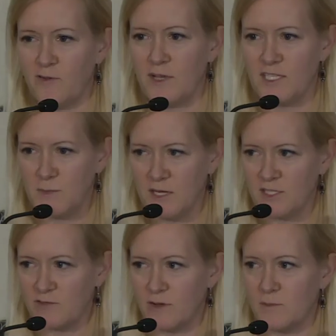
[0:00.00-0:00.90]
for my
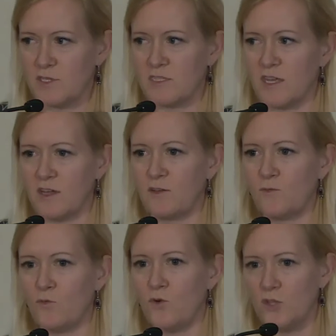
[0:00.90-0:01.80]
speech if I'm just like
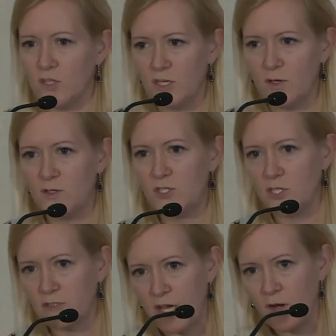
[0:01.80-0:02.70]
really
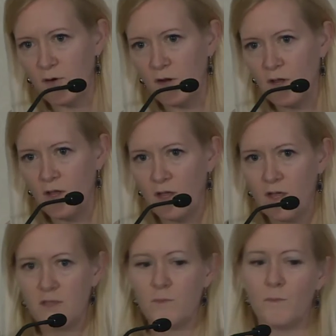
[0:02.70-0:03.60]
chilled out.
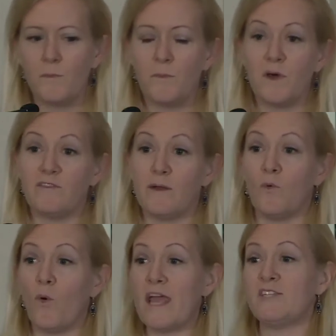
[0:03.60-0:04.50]
But if
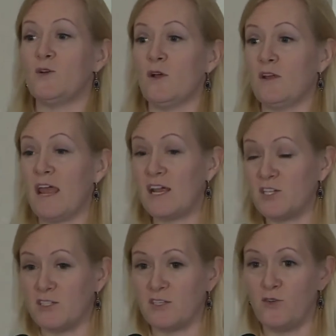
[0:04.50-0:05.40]
I'm way too
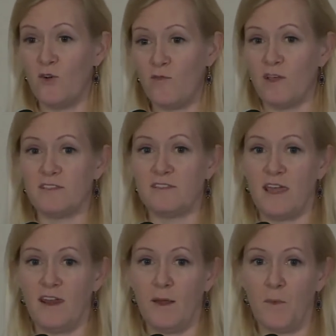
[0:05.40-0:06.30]
anxious and nervous,
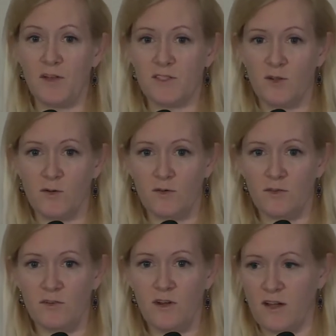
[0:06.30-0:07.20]
then I'm also
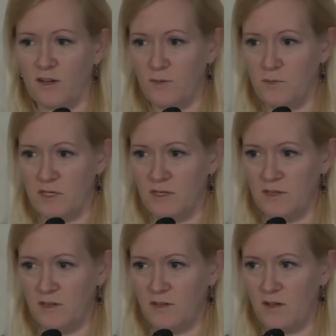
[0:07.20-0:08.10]
not going to be
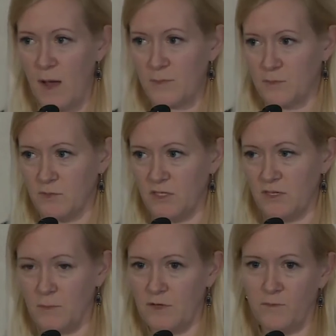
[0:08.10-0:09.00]
optimally.
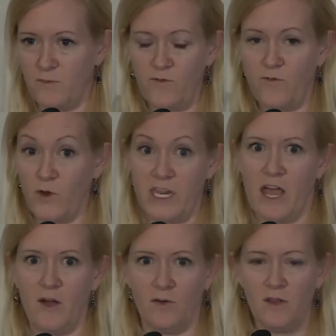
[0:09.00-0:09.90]
I'm going to freak
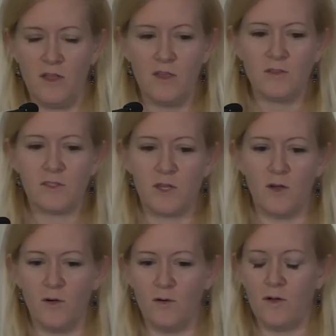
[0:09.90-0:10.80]
out.
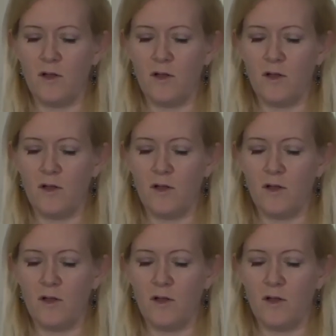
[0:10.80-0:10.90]
So